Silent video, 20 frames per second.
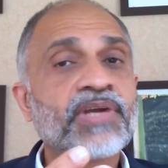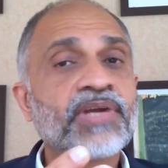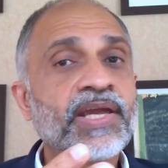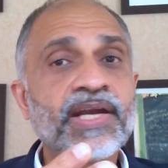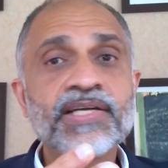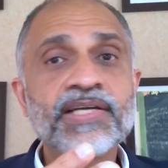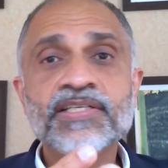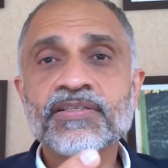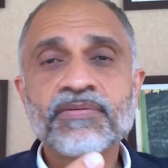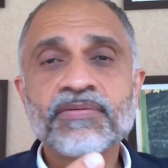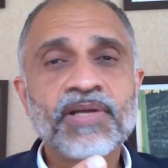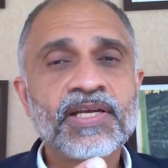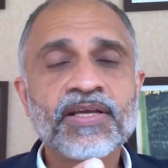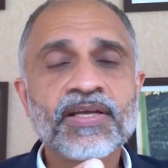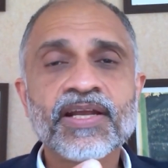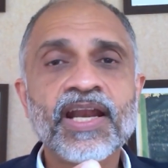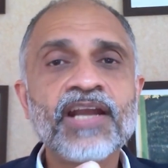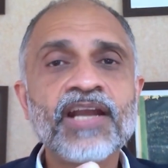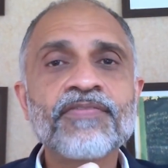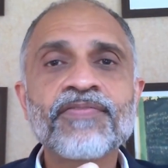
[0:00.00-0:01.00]
Kids in
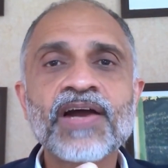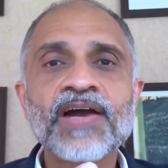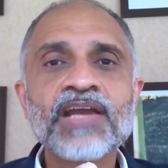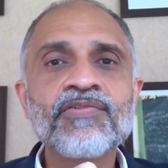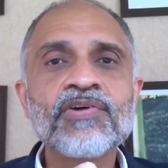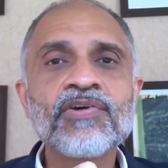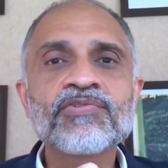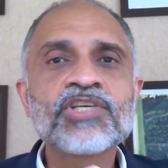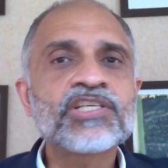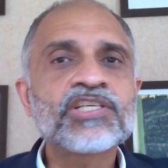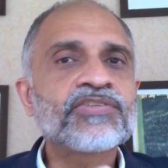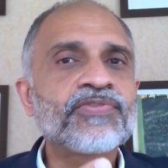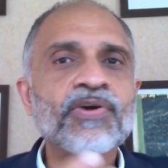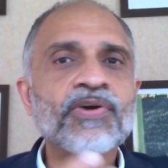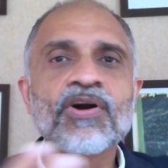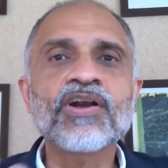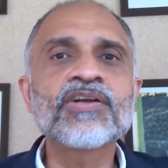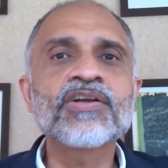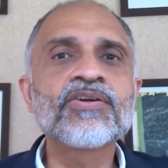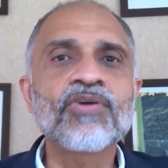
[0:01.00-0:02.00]
grade 5 who've just
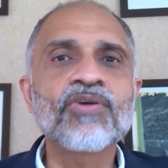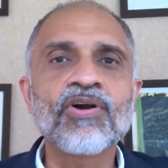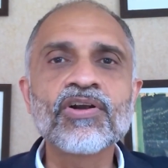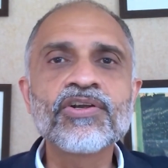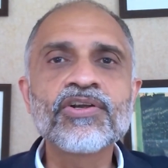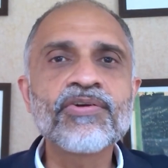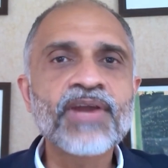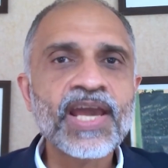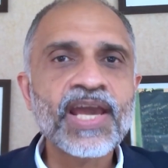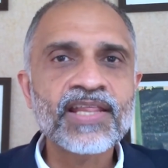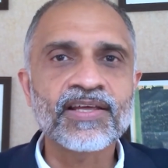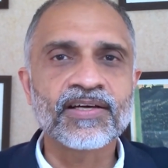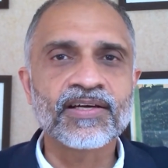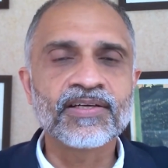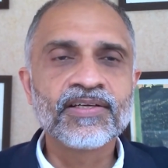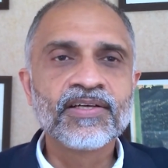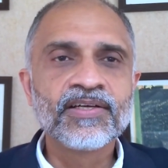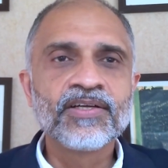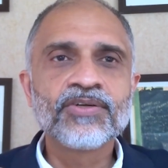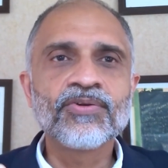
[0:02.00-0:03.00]
forgotten altogether
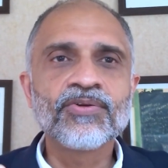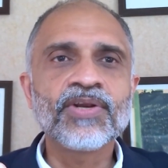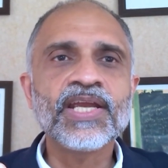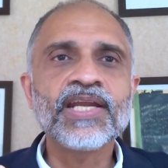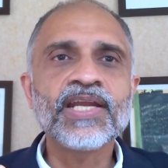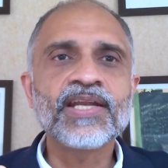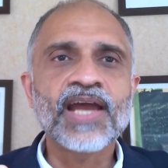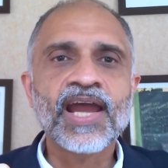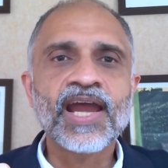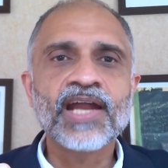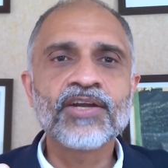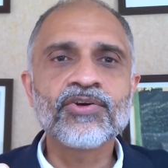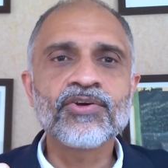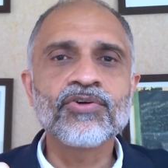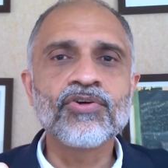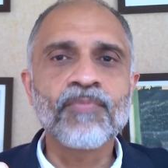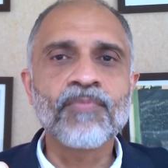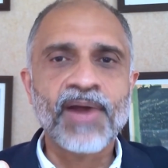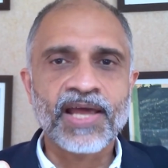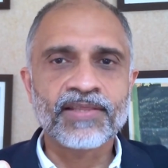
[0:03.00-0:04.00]
to read and to
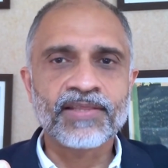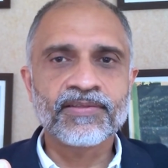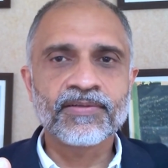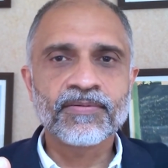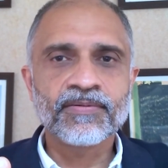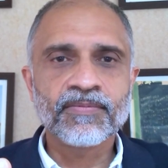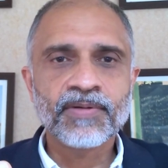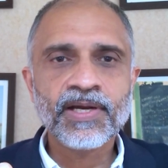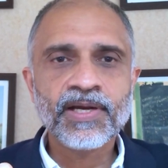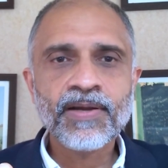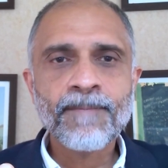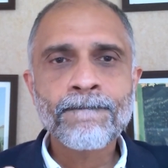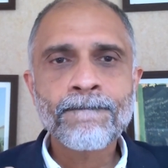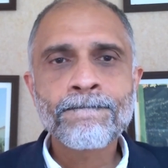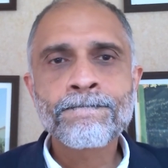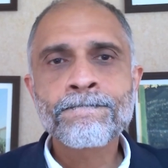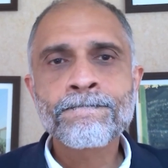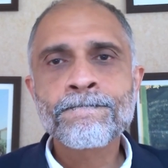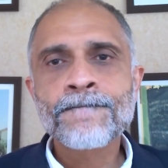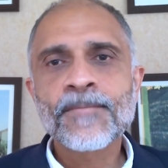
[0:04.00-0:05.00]
do math.
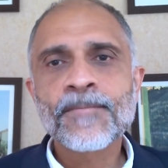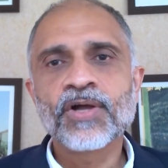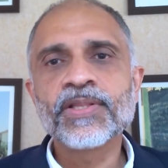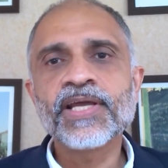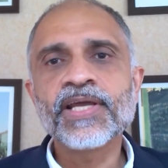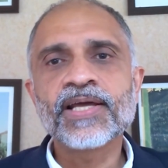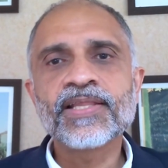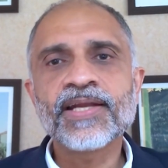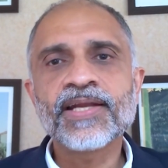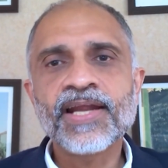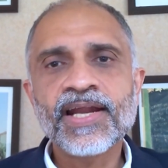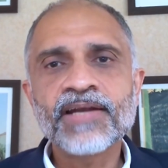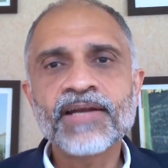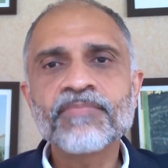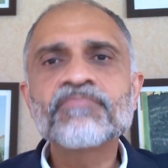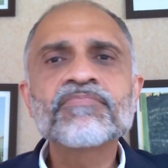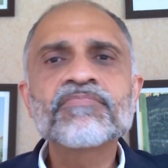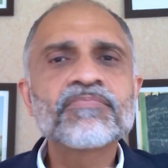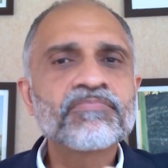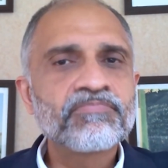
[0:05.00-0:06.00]
On the other
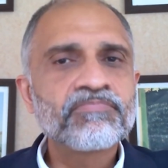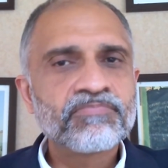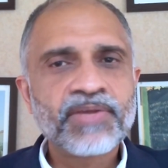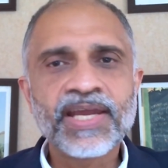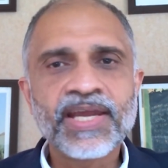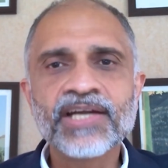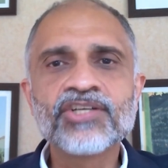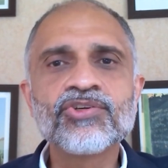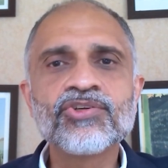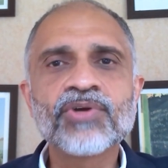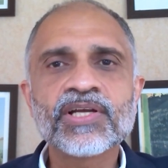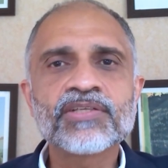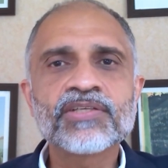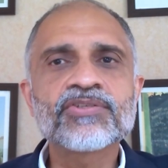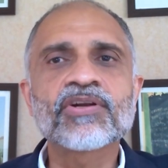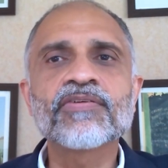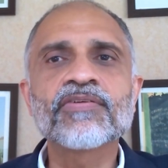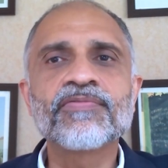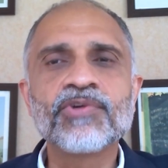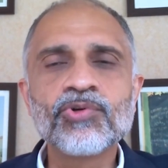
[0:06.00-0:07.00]
hand, kids who can
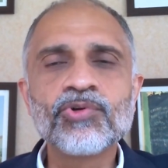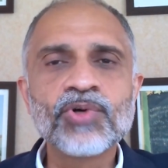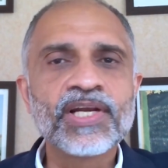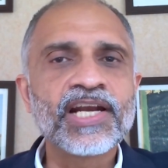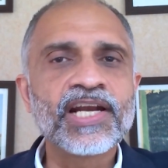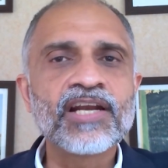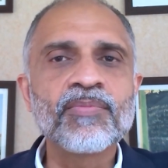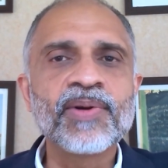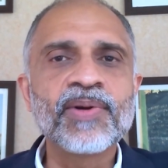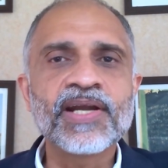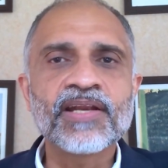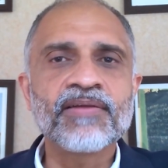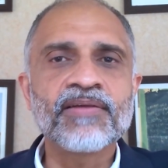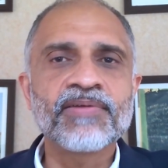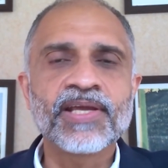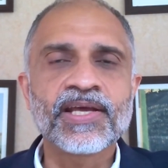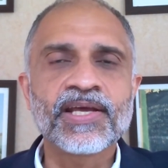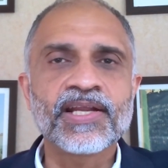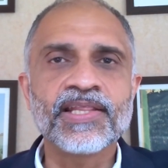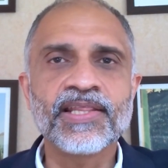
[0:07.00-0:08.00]
sort of do a little bit and
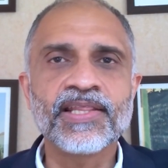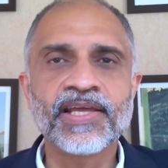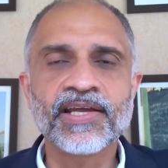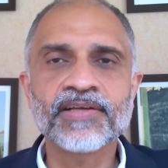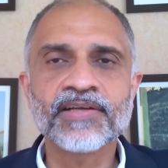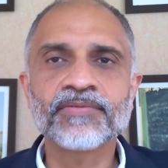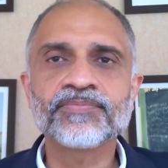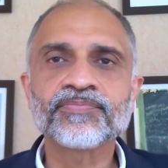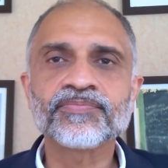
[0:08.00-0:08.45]
here and there.